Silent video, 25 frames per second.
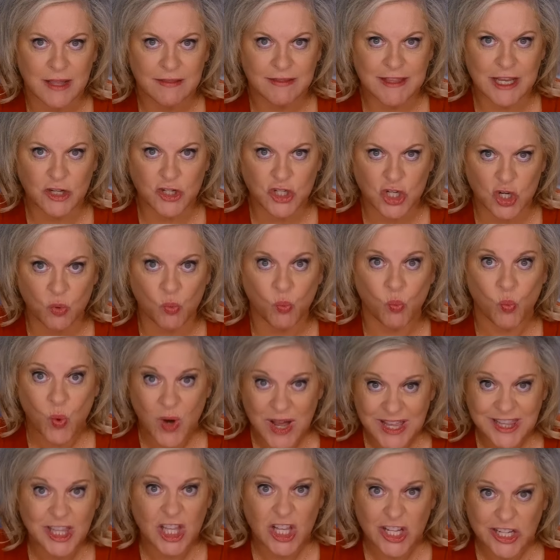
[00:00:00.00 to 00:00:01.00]
They took
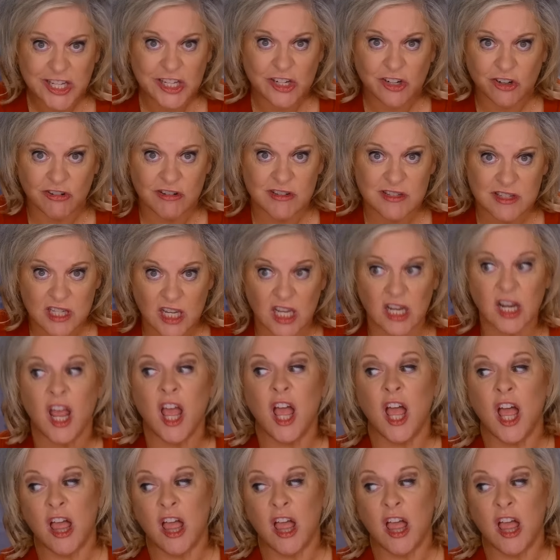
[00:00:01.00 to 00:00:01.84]
one look at her and said,